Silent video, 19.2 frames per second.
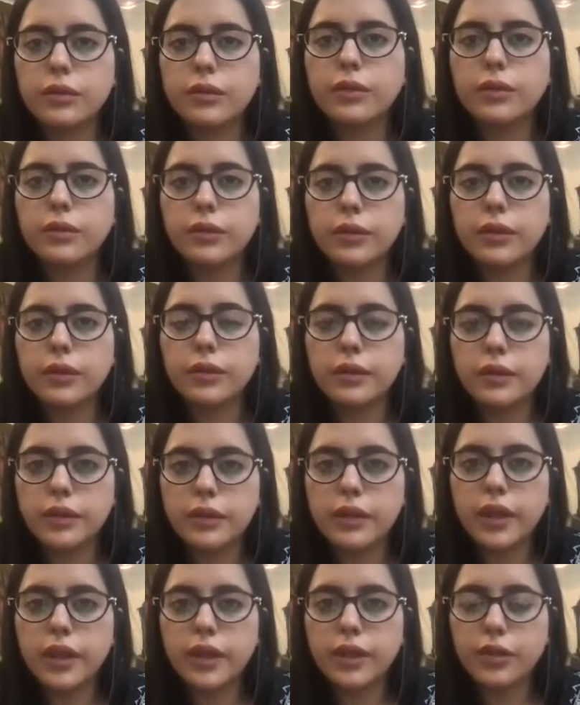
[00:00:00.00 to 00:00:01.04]

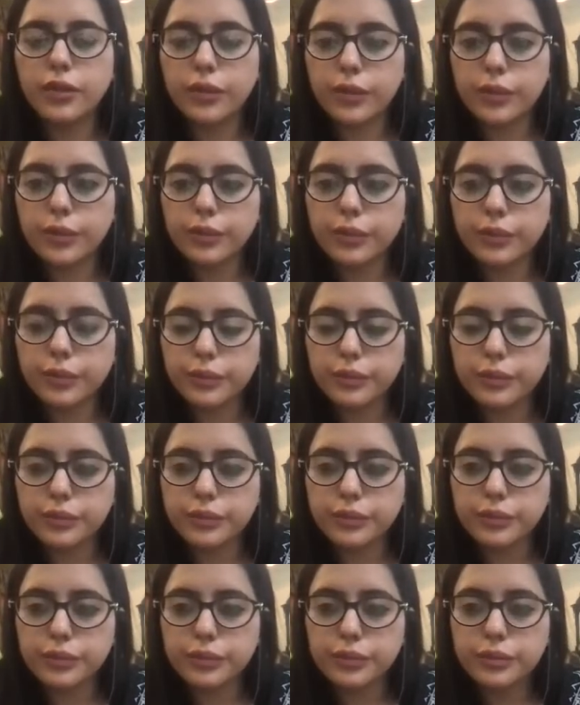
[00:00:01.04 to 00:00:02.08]

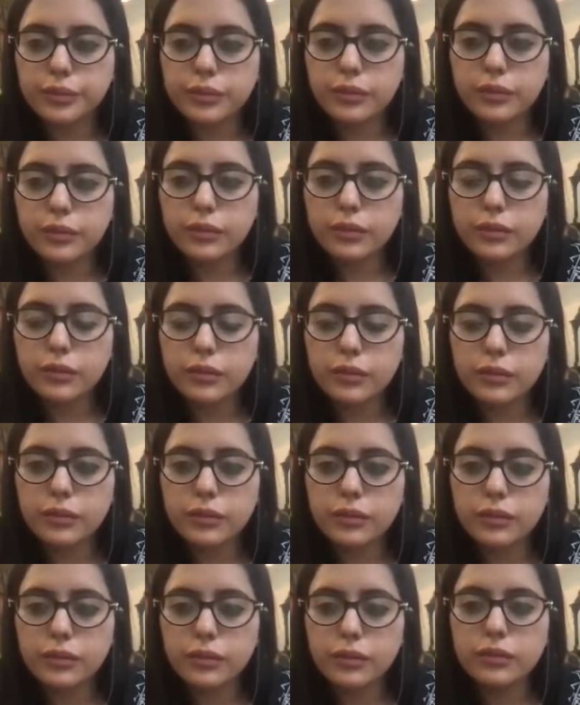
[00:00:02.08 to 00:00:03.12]

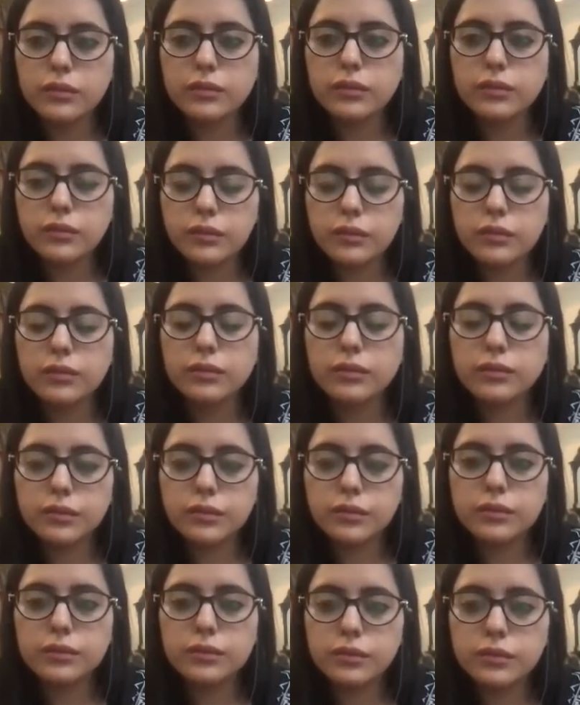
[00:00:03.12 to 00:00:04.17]

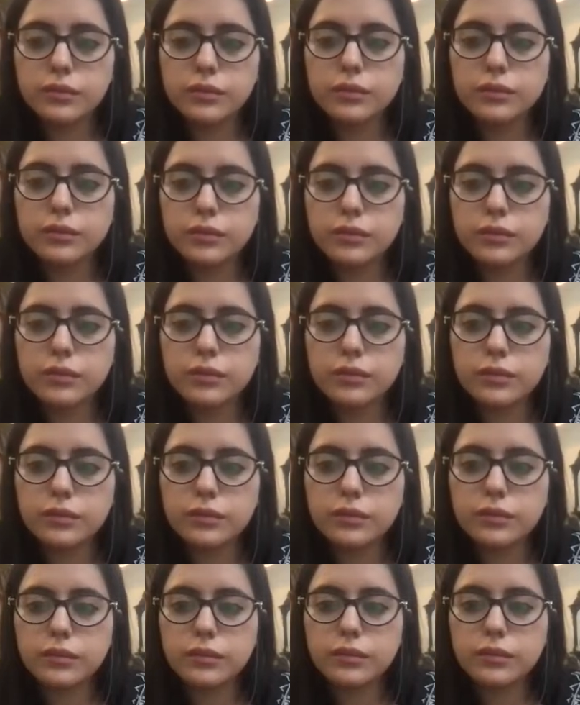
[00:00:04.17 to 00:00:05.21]

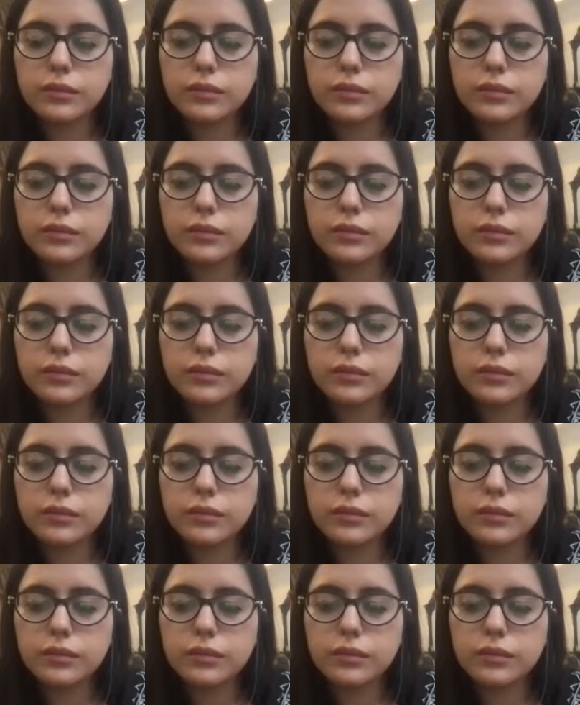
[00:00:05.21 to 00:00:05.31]
(silent)